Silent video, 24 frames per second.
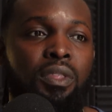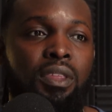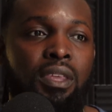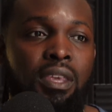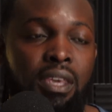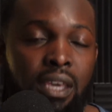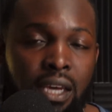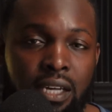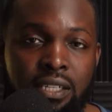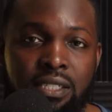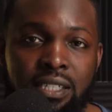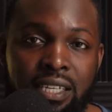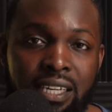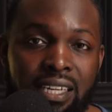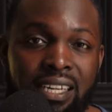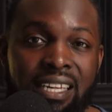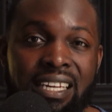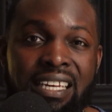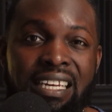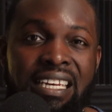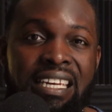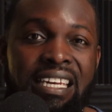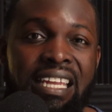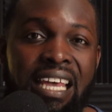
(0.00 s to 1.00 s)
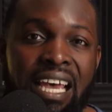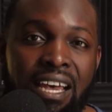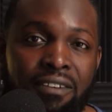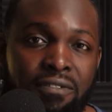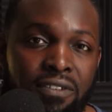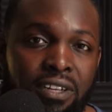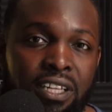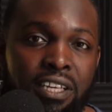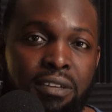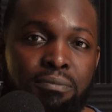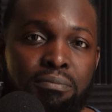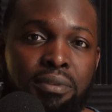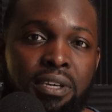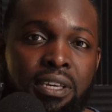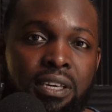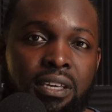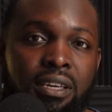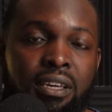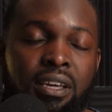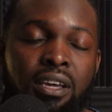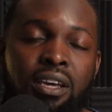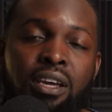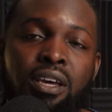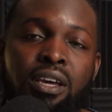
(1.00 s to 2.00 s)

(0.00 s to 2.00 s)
Yes, it can definitely be